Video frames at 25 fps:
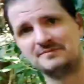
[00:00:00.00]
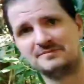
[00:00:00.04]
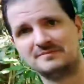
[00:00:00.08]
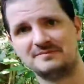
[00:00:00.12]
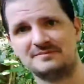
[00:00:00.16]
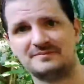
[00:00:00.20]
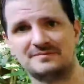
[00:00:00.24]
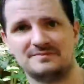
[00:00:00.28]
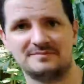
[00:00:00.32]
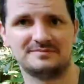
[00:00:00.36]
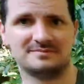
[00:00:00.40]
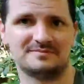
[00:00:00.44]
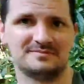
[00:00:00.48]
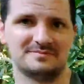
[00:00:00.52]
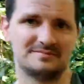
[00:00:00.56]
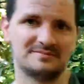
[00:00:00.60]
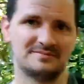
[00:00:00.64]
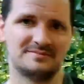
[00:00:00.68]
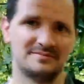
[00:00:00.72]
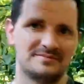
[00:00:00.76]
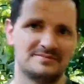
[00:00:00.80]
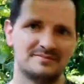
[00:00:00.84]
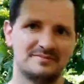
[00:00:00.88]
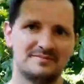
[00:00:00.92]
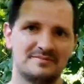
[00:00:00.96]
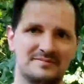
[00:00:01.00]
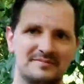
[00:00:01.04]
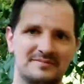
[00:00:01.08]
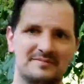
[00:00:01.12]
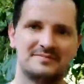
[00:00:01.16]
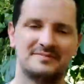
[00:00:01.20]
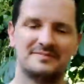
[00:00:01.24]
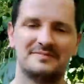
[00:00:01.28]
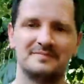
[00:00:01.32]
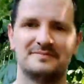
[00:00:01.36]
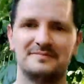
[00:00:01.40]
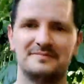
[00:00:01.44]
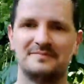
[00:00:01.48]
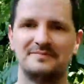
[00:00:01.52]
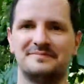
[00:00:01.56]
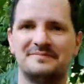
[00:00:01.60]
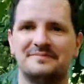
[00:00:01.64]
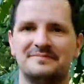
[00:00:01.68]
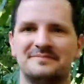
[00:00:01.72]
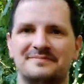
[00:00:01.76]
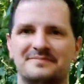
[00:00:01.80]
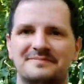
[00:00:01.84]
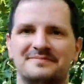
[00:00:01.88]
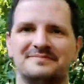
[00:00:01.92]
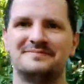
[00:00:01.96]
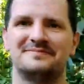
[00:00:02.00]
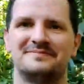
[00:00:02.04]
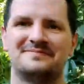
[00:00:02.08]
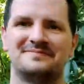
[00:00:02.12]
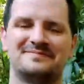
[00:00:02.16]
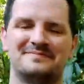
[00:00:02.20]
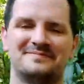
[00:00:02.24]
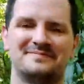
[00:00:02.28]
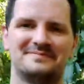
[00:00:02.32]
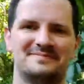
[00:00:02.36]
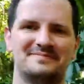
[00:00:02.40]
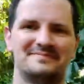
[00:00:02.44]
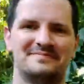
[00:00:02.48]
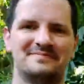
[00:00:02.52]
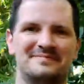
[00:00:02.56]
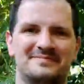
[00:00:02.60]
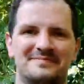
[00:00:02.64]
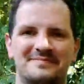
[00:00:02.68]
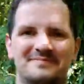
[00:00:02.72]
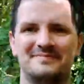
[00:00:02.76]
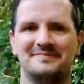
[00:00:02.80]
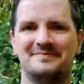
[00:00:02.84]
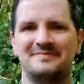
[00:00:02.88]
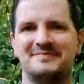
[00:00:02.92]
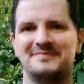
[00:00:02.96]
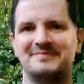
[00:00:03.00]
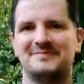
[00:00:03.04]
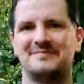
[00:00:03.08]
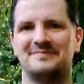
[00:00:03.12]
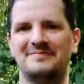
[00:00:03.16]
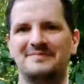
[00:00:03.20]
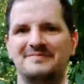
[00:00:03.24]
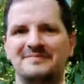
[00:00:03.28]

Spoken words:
No words are spoken by the person on screen.